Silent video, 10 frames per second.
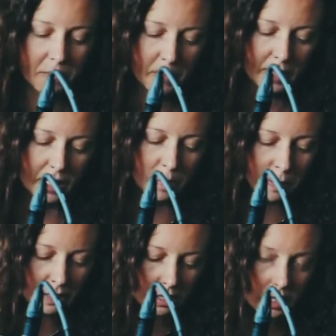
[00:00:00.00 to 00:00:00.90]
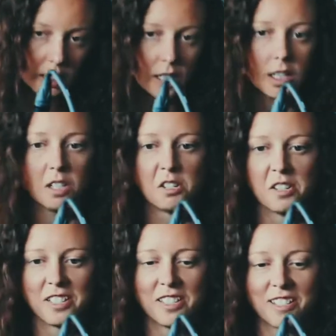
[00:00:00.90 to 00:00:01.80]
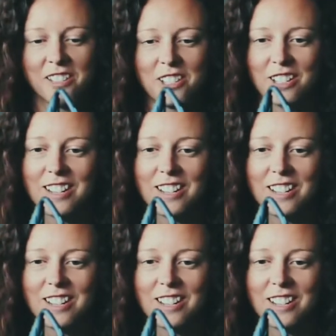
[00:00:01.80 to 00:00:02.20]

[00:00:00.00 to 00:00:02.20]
It's been an interesting journey